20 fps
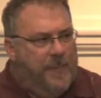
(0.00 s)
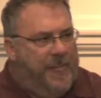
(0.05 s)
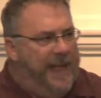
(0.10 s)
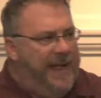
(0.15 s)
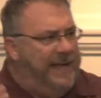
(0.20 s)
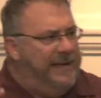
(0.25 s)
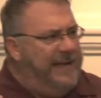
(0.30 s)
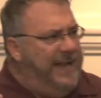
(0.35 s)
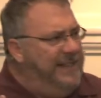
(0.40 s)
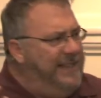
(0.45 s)

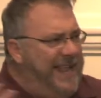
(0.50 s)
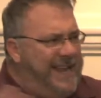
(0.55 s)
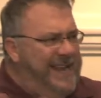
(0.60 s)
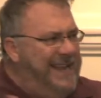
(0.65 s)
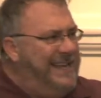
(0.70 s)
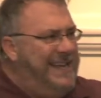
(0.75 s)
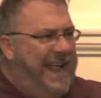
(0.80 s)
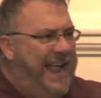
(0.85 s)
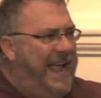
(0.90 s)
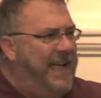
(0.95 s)
And they
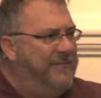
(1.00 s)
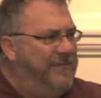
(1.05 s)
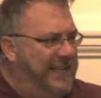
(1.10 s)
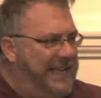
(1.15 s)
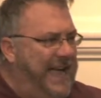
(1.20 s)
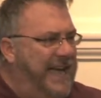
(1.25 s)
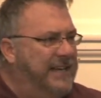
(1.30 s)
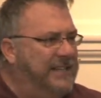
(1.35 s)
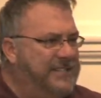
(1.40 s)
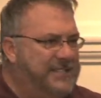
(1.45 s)
didn't have the
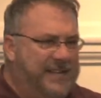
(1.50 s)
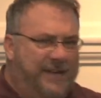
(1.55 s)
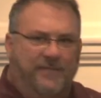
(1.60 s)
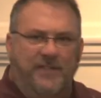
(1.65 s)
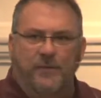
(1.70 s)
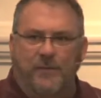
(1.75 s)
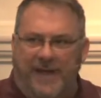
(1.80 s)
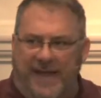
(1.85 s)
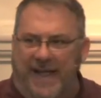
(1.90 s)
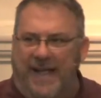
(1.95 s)
kind of stuff
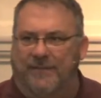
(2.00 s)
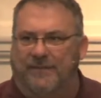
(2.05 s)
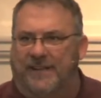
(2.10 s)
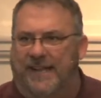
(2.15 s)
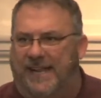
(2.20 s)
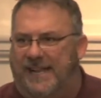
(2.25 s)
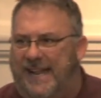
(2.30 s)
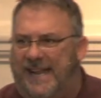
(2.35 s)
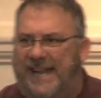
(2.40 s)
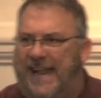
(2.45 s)
that we have
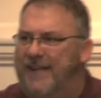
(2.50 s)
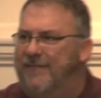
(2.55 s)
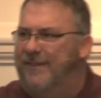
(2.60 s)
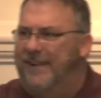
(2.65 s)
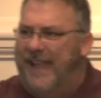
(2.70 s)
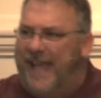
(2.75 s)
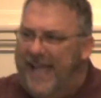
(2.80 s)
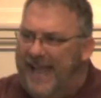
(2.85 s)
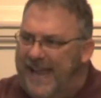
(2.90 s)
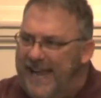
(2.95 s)
today. They didn't have
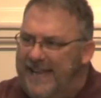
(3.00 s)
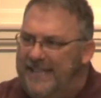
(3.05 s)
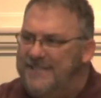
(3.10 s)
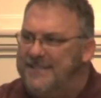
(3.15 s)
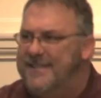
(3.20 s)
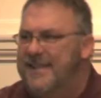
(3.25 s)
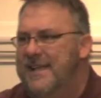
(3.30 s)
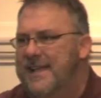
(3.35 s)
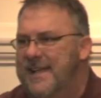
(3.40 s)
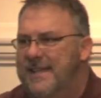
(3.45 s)
lights.